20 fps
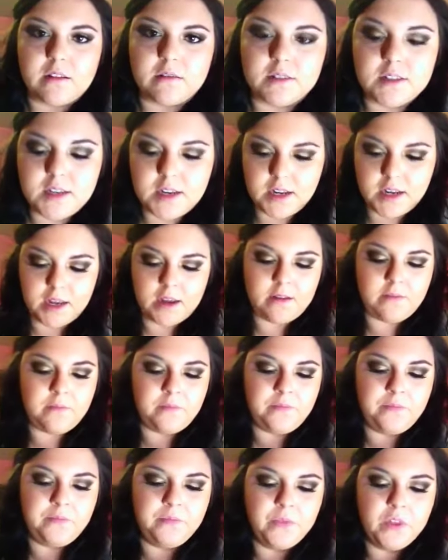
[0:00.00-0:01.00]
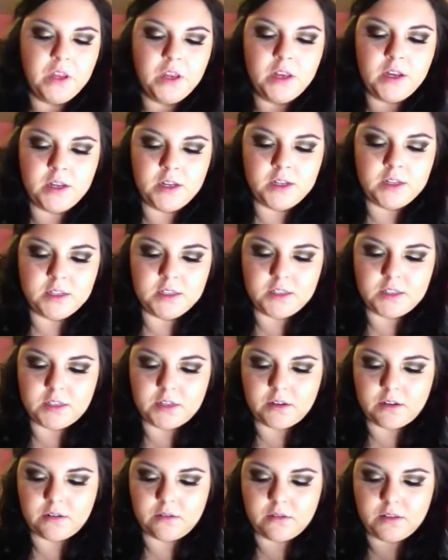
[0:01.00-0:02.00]
out tonight.
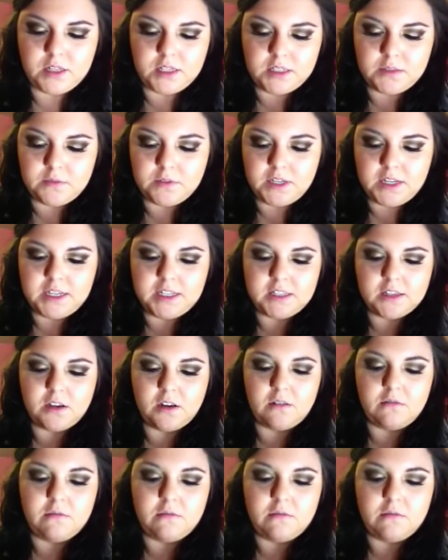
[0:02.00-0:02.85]
So this one is